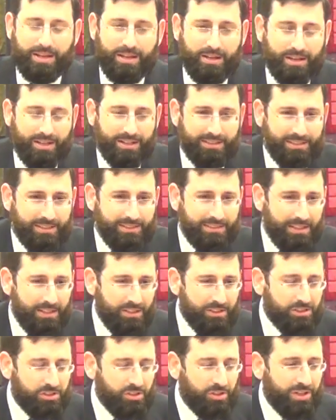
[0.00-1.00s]
It exists
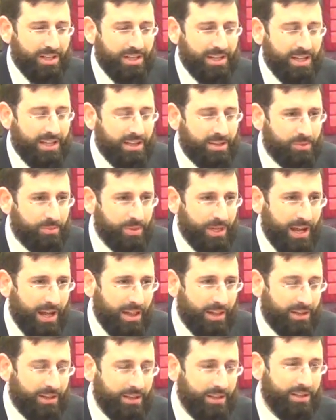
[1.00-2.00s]
in a certain hidden
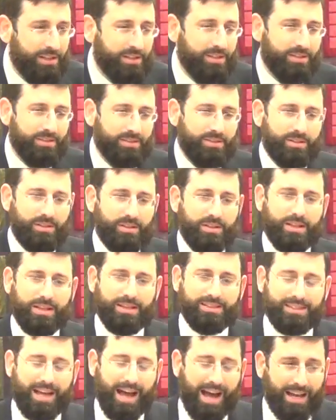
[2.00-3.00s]
reality.
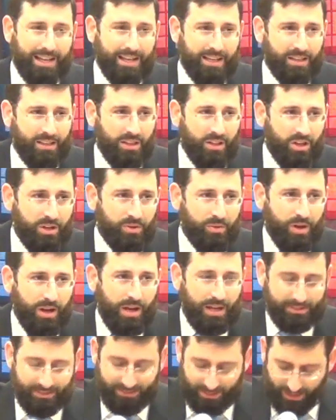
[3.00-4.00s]
It's Ayin Loira,